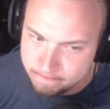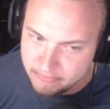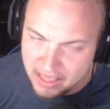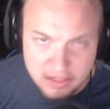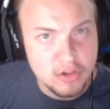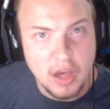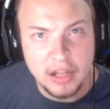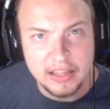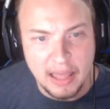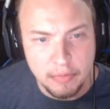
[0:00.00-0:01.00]
is a
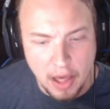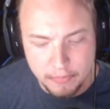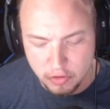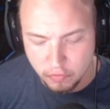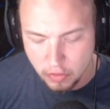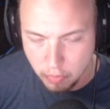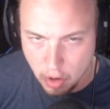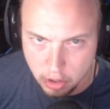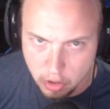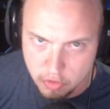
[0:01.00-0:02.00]
solid depth option for the
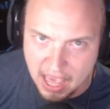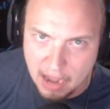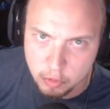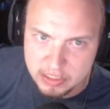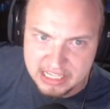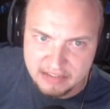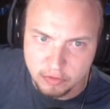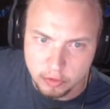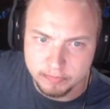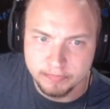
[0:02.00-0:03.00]
Broncos at receiver.